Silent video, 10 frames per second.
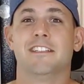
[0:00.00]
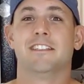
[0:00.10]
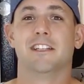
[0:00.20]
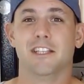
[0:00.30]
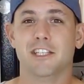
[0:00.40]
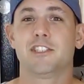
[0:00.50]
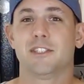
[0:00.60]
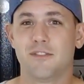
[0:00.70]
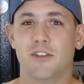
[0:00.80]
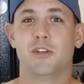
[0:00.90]

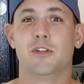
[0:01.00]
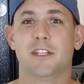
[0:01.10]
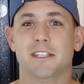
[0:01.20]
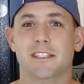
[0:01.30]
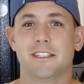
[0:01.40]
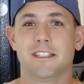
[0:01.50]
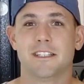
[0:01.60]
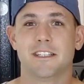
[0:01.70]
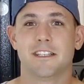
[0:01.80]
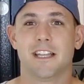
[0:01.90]
Delicious food
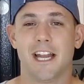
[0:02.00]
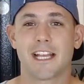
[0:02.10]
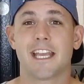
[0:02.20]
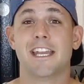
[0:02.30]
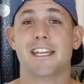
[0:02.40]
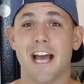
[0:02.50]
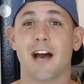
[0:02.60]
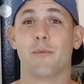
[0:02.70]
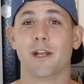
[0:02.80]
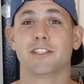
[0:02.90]
that I
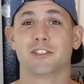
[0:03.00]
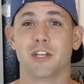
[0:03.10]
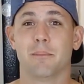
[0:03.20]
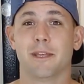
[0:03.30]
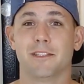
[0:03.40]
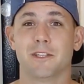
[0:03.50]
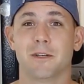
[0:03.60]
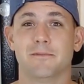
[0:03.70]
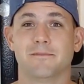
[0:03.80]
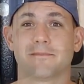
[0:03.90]
cannot wait to jump into.